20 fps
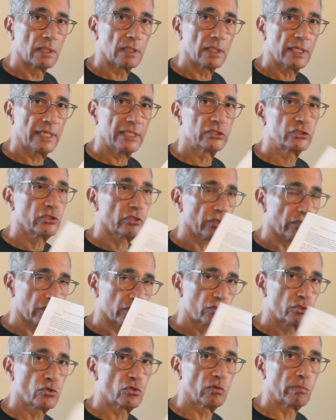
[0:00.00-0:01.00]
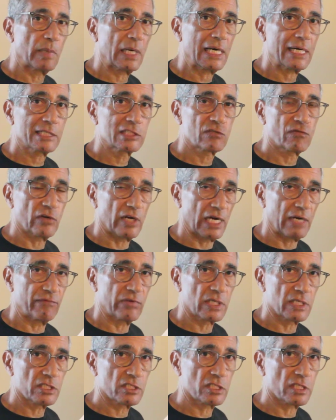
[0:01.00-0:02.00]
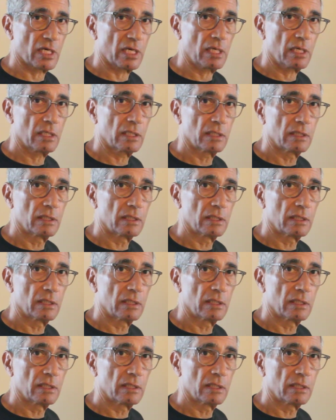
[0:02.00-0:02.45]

into your toolbox for advocacy,